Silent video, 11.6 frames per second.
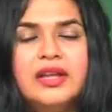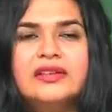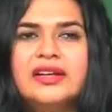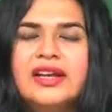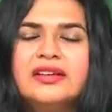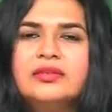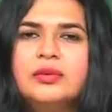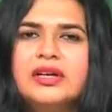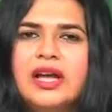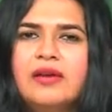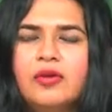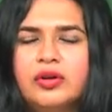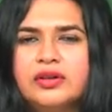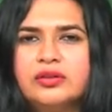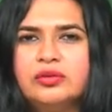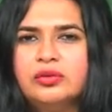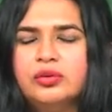The next word I
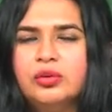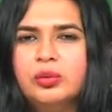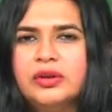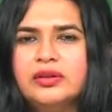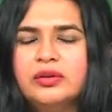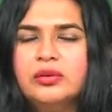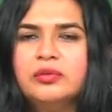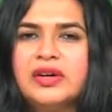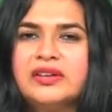wanted to do with you,